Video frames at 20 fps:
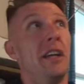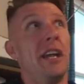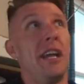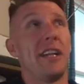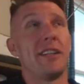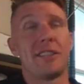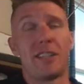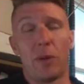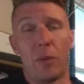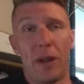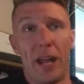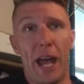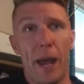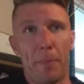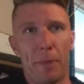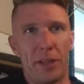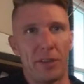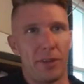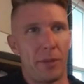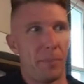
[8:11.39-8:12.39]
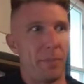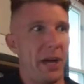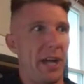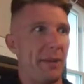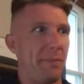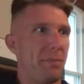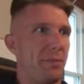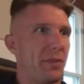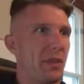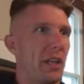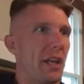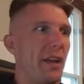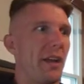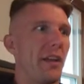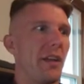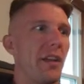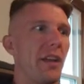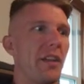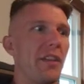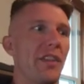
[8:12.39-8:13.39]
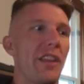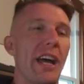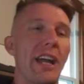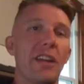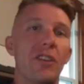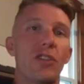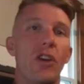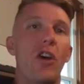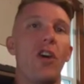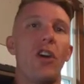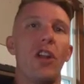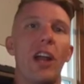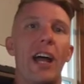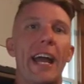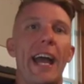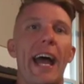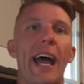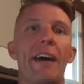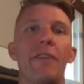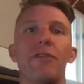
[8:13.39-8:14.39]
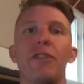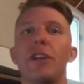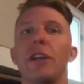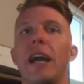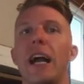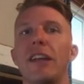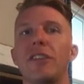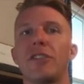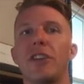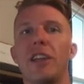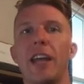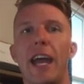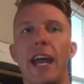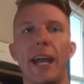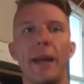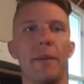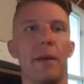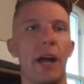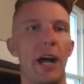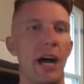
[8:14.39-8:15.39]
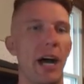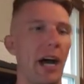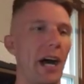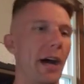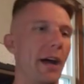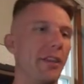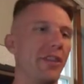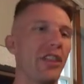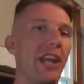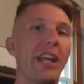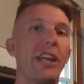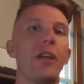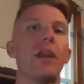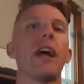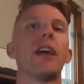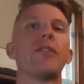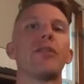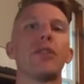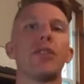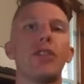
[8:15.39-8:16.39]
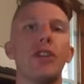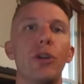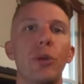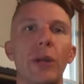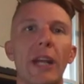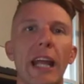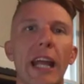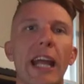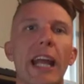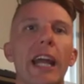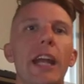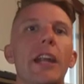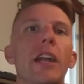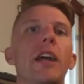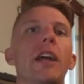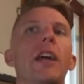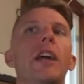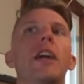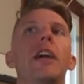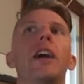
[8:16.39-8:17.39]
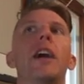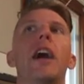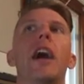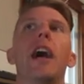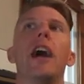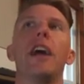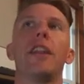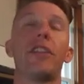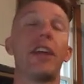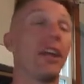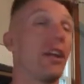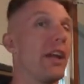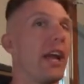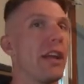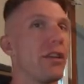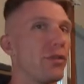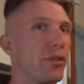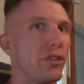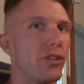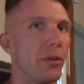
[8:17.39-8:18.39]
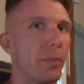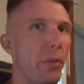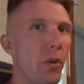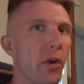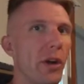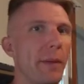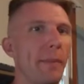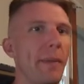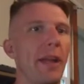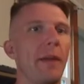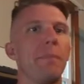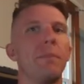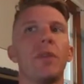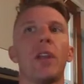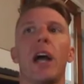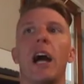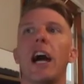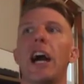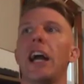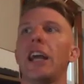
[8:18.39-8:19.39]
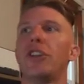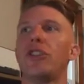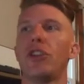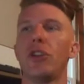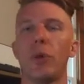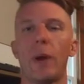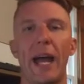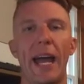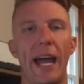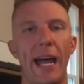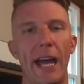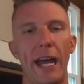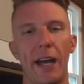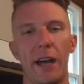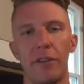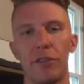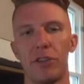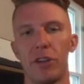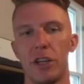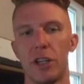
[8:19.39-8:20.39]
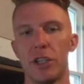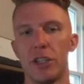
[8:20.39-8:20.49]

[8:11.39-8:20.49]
and see what happens. But that is all I have for you guys today. Thank you guys for tuning in. Thank you guys for supporting me. I do have